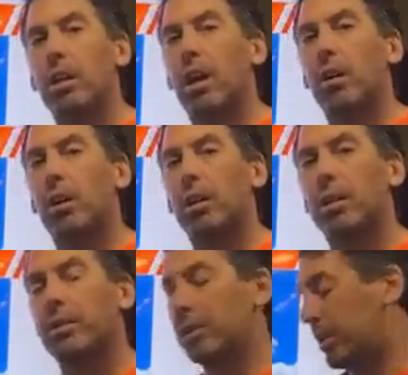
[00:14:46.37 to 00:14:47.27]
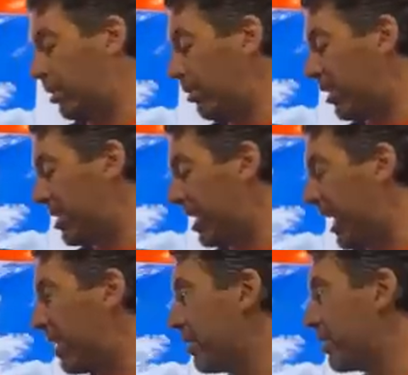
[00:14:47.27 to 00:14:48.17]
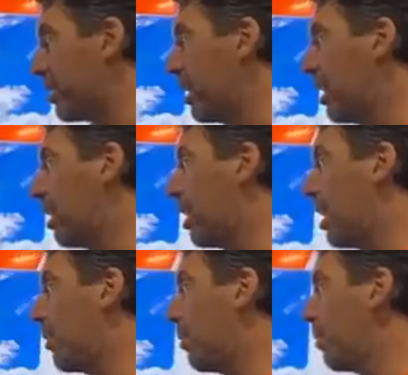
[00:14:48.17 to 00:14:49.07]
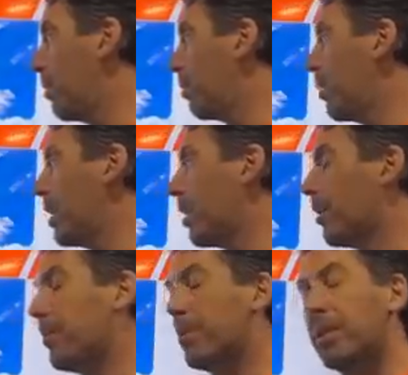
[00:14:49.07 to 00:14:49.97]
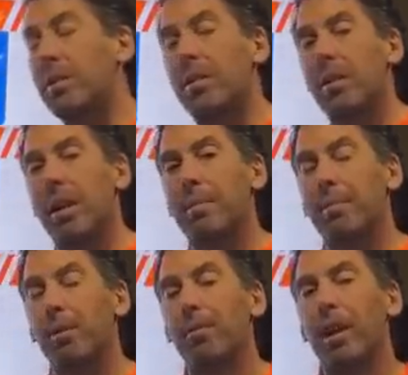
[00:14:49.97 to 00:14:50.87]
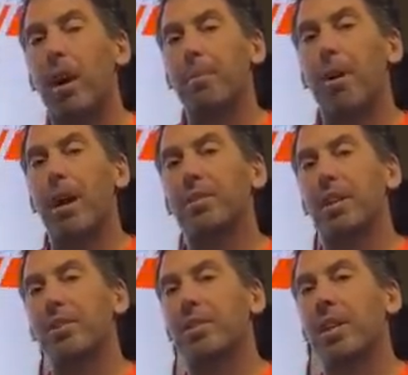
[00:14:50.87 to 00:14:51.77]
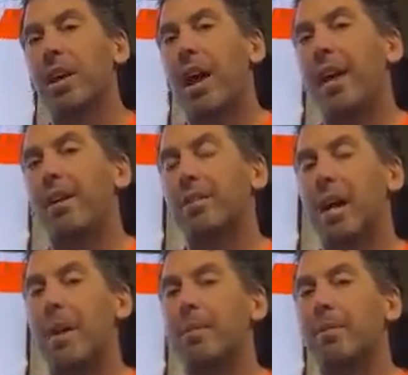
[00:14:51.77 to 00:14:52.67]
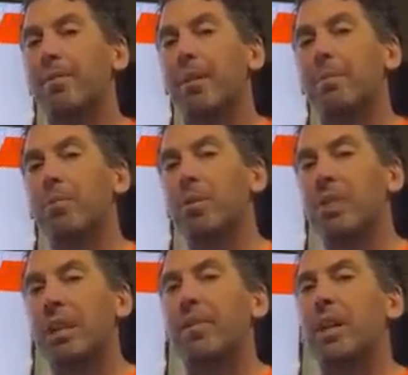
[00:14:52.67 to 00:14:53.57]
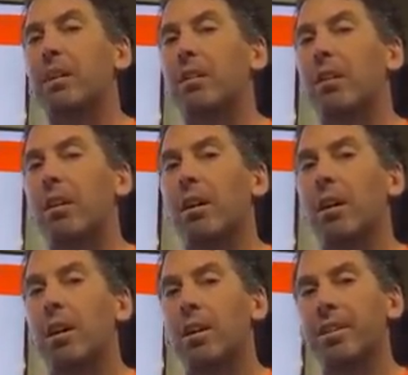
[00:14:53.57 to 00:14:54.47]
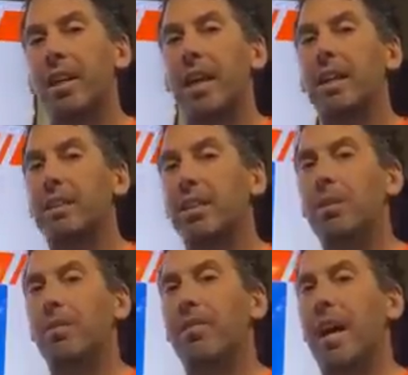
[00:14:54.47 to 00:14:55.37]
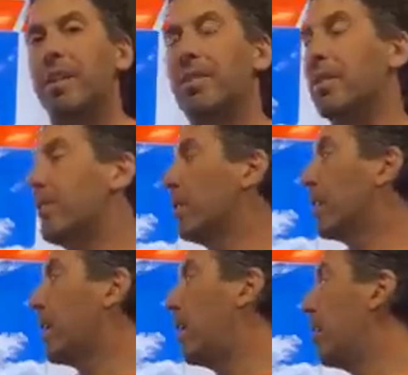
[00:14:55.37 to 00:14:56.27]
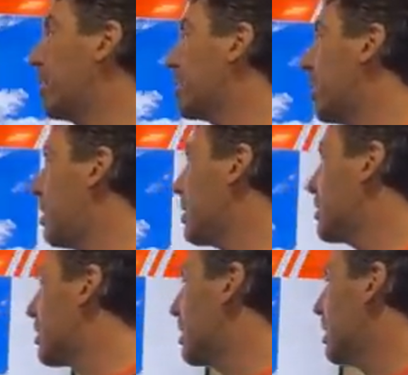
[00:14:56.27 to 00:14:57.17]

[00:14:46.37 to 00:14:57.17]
car haulers to containers, we are improving our process and our time from receiving a car to getting to you faster. If you look at all these cars,